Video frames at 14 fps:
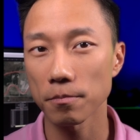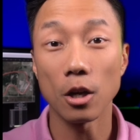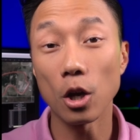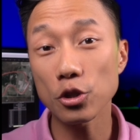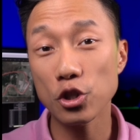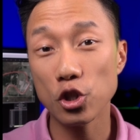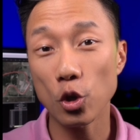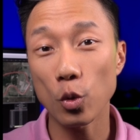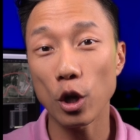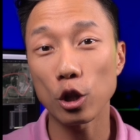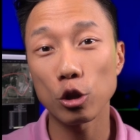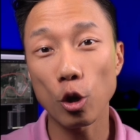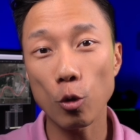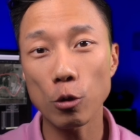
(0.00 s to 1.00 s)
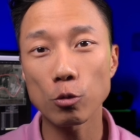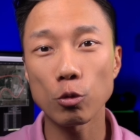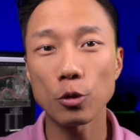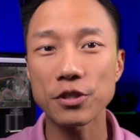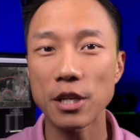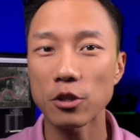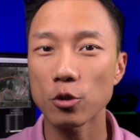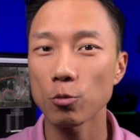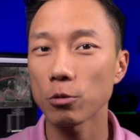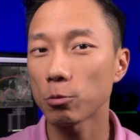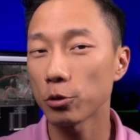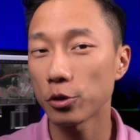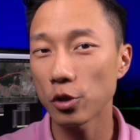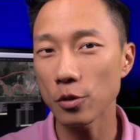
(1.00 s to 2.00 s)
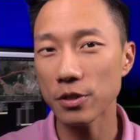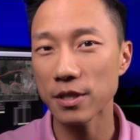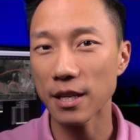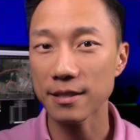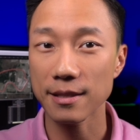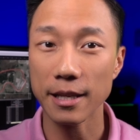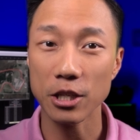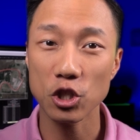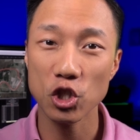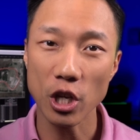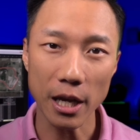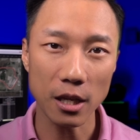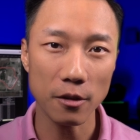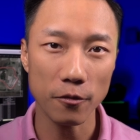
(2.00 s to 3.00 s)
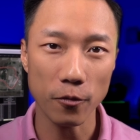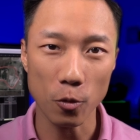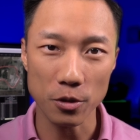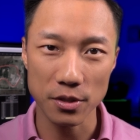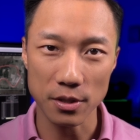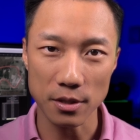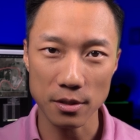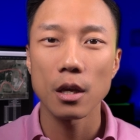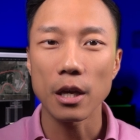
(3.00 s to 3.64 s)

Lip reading: Also, a lower roll center will reduce things like jacking forces,